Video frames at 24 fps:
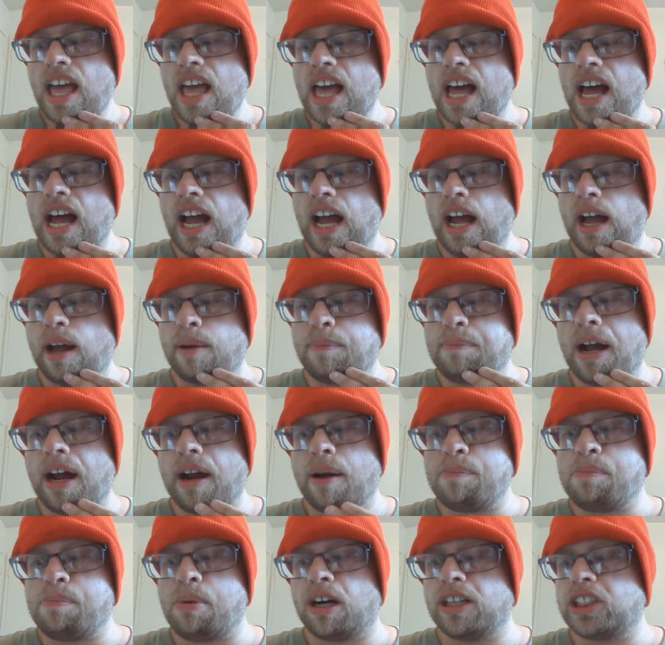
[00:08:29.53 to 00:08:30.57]

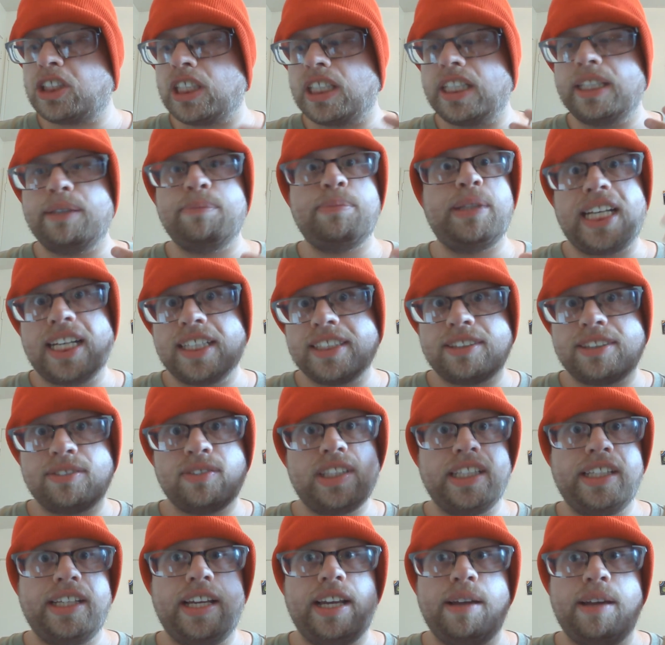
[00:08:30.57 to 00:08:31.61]
Partially because of
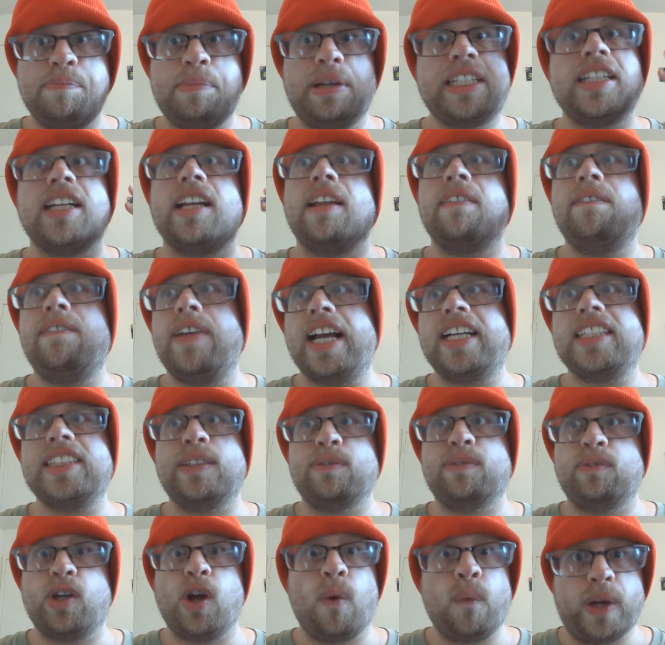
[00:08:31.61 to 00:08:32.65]
the mental effects
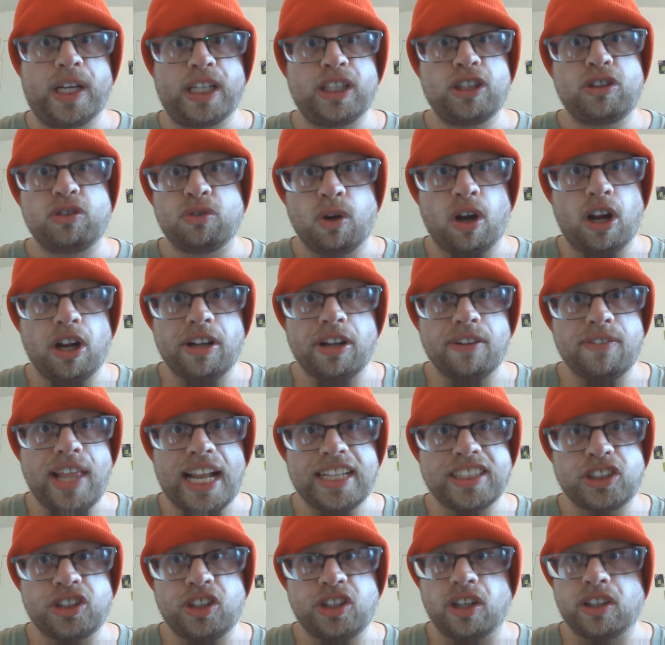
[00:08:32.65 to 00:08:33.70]
of going through all of
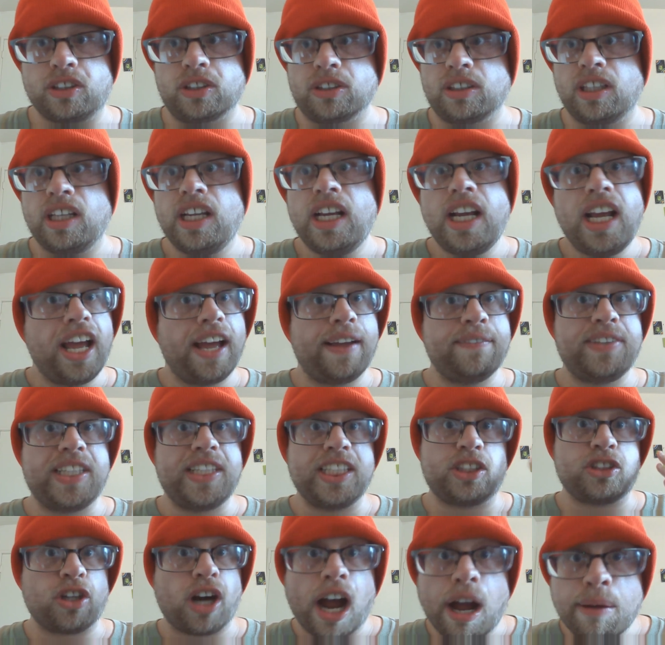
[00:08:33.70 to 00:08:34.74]
that struggle, of
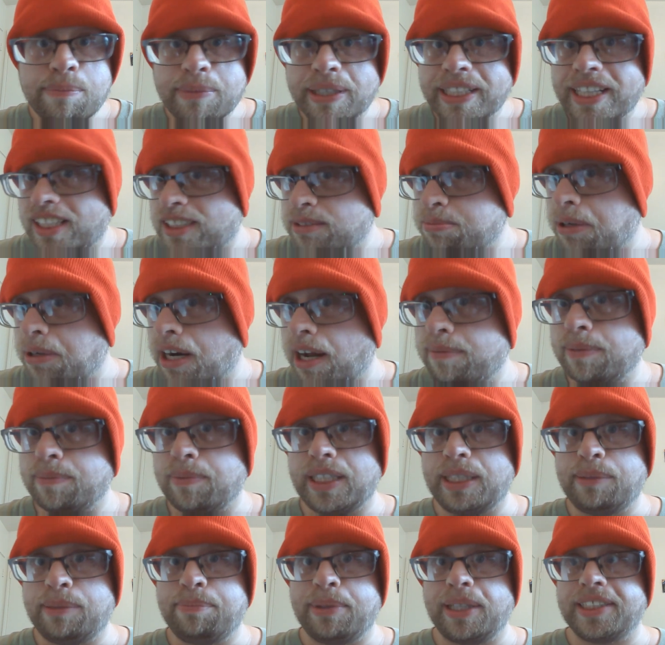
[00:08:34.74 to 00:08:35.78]
the trauma that's
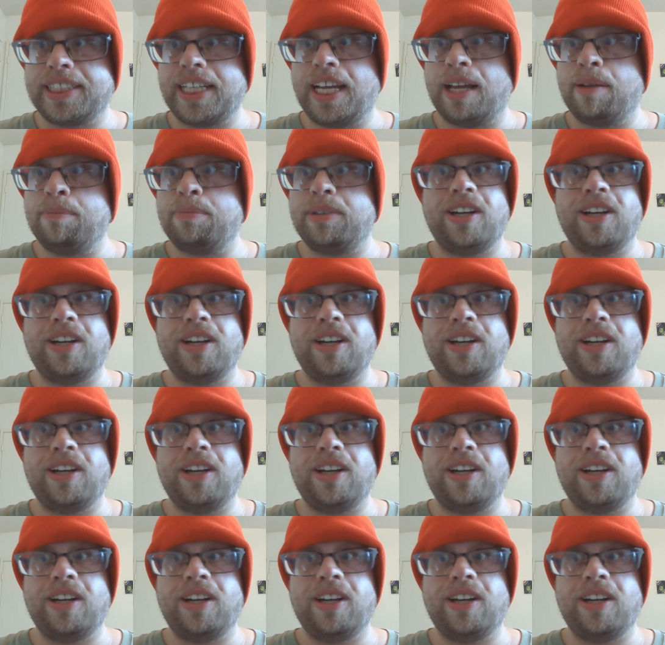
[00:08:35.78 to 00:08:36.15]
probably built up.